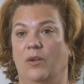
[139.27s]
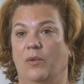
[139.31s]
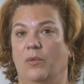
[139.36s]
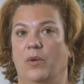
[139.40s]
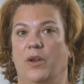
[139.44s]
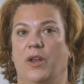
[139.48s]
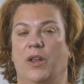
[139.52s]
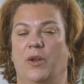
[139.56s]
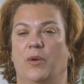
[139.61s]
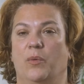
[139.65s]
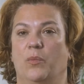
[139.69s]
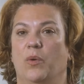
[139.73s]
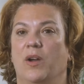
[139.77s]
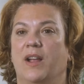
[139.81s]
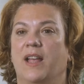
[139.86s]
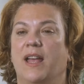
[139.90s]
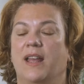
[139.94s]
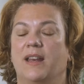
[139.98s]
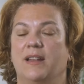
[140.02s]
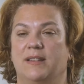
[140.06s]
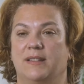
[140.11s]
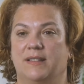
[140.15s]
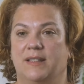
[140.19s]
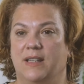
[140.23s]
what
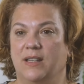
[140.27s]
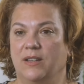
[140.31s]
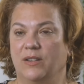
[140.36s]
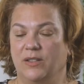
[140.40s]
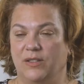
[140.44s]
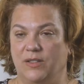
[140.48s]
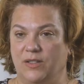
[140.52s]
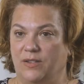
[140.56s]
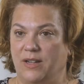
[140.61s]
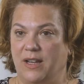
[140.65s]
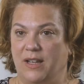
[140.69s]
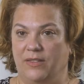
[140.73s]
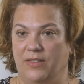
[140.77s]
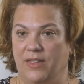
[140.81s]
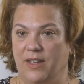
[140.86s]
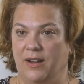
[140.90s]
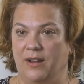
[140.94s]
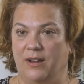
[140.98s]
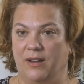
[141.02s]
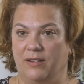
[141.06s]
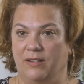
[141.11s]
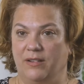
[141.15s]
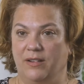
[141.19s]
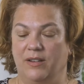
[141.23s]
kind of skills are out
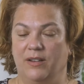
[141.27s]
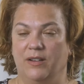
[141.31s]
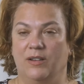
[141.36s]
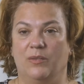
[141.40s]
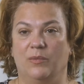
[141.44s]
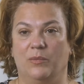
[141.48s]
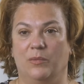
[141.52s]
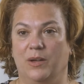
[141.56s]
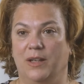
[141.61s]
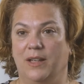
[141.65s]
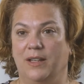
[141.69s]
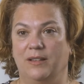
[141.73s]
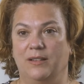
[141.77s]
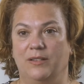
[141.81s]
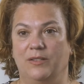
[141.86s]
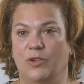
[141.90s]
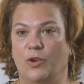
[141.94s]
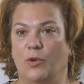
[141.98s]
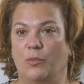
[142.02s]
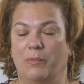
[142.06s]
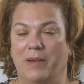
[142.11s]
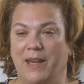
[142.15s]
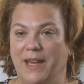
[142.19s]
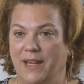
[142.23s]
there, what
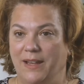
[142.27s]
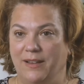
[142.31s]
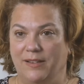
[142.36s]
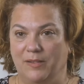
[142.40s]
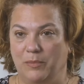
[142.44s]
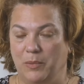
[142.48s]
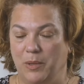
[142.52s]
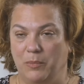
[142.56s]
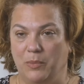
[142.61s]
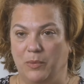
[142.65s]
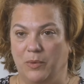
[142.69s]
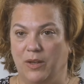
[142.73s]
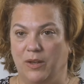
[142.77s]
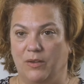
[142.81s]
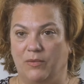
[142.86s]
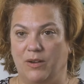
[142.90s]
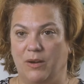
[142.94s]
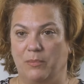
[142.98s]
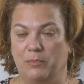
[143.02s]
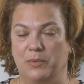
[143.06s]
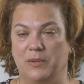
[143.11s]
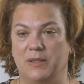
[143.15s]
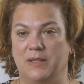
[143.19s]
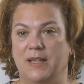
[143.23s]
domains people can
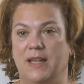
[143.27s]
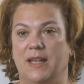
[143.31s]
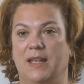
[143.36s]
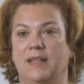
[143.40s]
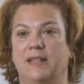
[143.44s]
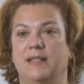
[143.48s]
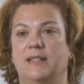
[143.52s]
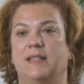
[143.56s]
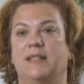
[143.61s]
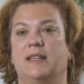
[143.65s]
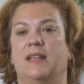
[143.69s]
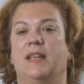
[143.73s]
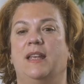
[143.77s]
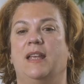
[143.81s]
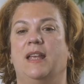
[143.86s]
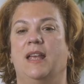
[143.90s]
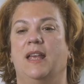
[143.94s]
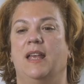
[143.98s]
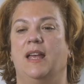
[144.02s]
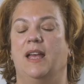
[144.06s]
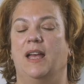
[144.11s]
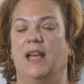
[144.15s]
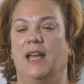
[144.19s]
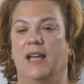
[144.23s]
represent,
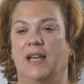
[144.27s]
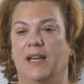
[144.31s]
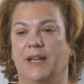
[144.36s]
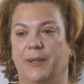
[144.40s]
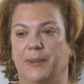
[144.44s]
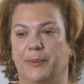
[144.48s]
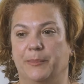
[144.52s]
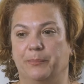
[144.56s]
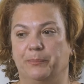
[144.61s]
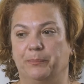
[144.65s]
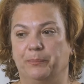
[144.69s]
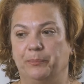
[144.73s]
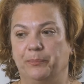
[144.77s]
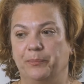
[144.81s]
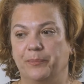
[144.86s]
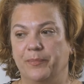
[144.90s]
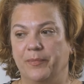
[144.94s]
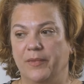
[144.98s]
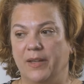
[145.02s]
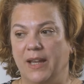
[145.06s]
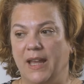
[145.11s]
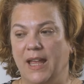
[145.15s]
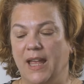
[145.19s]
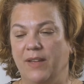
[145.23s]

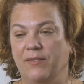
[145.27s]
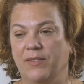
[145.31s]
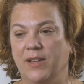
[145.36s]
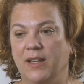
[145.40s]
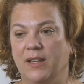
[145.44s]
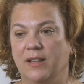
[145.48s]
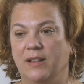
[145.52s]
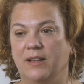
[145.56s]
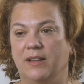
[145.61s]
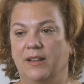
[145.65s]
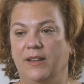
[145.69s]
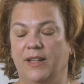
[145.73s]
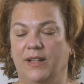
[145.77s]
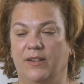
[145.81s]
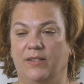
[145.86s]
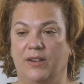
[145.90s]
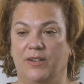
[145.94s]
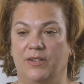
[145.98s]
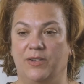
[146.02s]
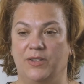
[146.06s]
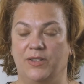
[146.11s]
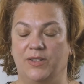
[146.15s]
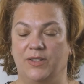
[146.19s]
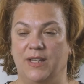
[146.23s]
having a clear
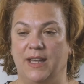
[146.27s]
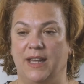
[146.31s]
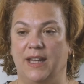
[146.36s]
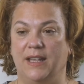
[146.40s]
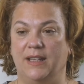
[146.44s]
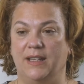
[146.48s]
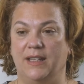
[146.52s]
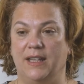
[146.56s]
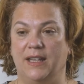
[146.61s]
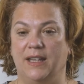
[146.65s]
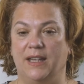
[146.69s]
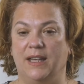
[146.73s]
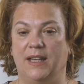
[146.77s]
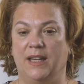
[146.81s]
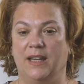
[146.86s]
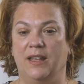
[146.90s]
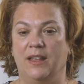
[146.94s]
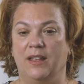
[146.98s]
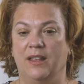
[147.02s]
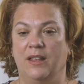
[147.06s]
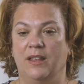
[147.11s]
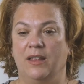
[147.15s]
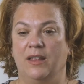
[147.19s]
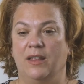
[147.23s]
understanding
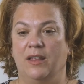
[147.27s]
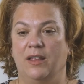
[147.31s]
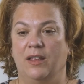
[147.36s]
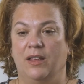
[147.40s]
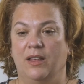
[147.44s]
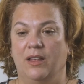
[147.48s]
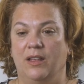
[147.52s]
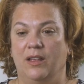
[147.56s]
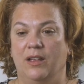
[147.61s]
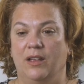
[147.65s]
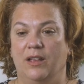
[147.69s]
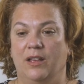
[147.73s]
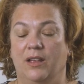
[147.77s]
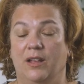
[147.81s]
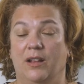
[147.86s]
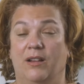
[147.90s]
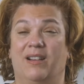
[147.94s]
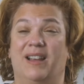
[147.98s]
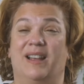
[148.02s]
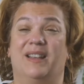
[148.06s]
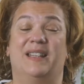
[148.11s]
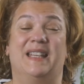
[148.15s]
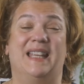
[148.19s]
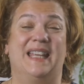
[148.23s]

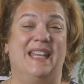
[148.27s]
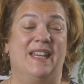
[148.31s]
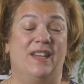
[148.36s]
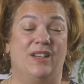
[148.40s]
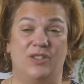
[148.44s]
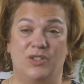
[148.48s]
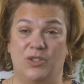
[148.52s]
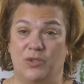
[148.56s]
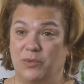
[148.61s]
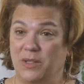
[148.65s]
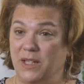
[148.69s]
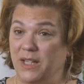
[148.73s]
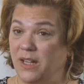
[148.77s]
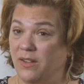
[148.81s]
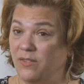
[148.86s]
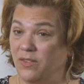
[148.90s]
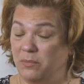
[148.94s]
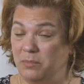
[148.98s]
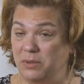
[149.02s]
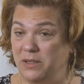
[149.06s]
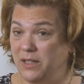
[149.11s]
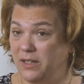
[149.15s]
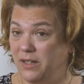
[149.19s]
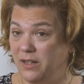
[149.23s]
around a history of a
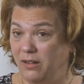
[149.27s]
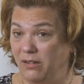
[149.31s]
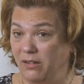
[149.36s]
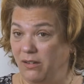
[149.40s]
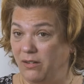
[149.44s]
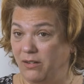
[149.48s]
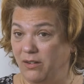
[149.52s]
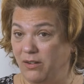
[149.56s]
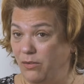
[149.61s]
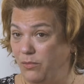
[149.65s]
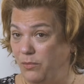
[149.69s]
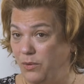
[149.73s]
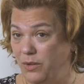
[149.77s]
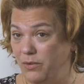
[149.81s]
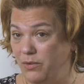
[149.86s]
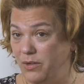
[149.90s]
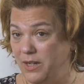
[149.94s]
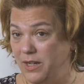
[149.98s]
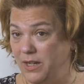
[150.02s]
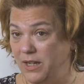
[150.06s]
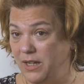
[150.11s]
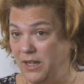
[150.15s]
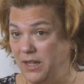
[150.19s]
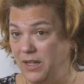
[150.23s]
particular
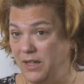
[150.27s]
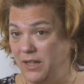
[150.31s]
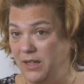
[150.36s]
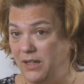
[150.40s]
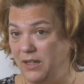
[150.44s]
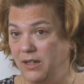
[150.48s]
community.